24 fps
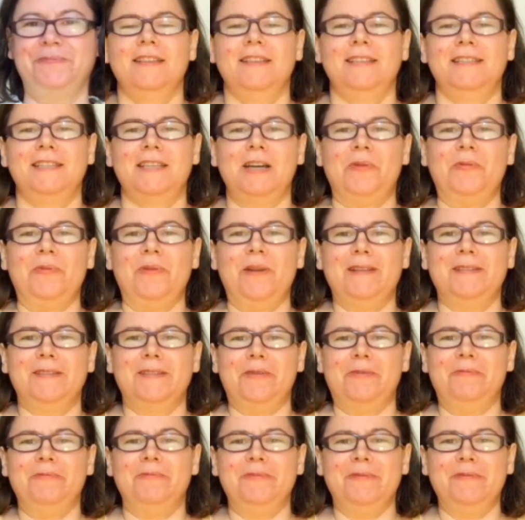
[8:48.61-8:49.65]
So, let's
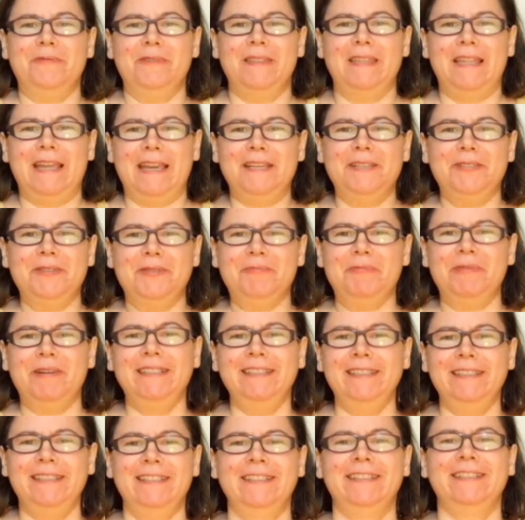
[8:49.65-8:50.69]
go to the next
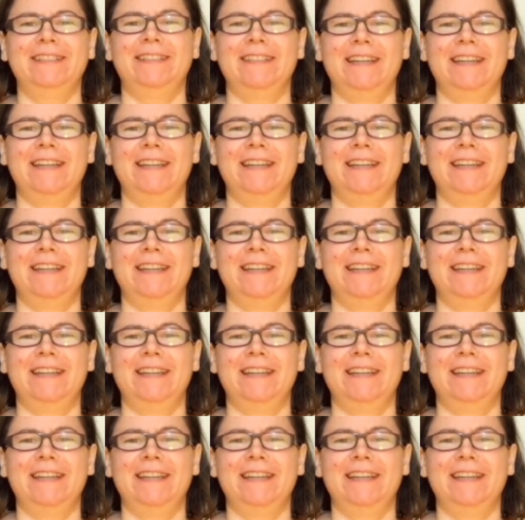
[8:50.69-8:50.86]
one.